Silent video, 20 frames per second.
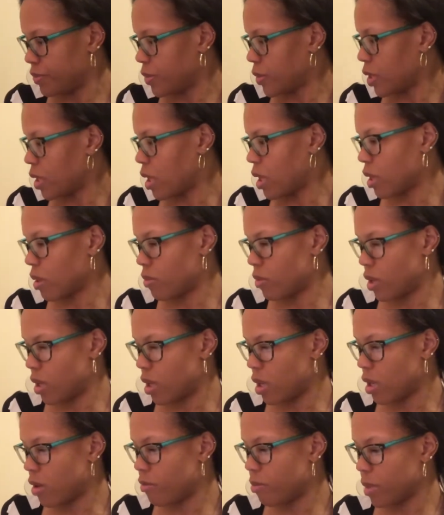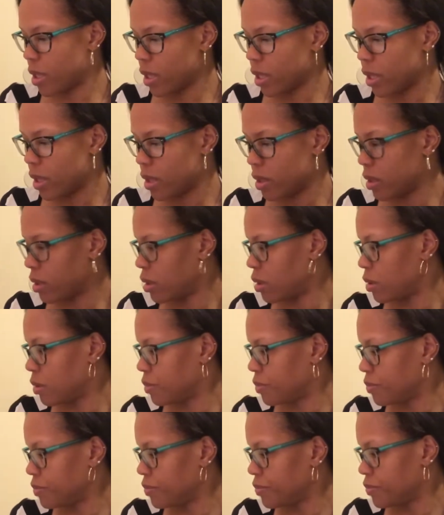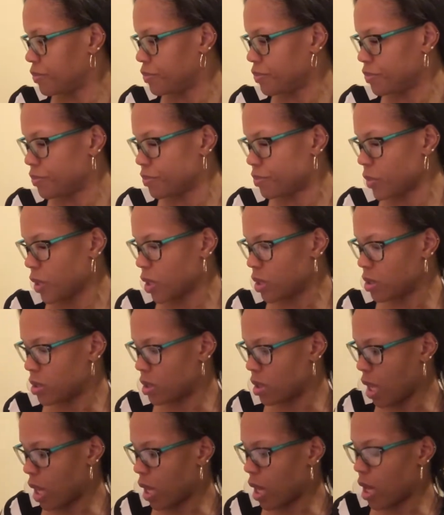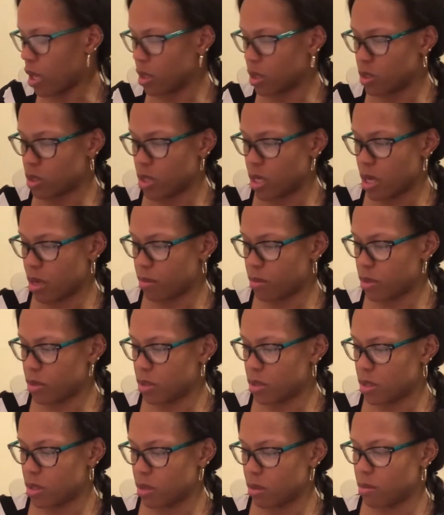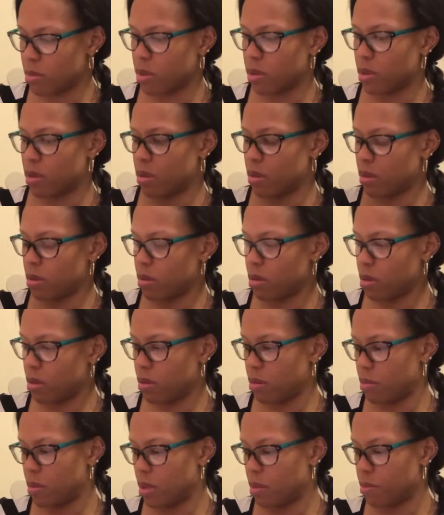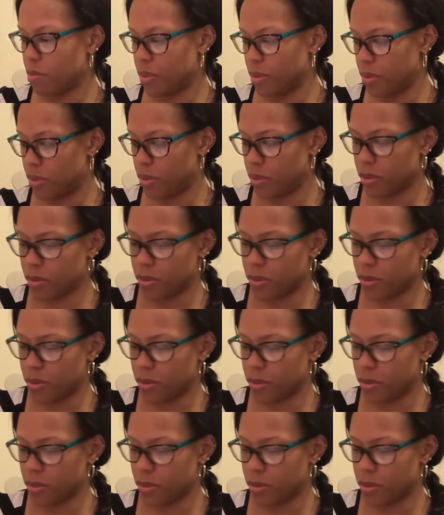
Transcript: I can read it off my calendar because I got the chapters numbered on my book.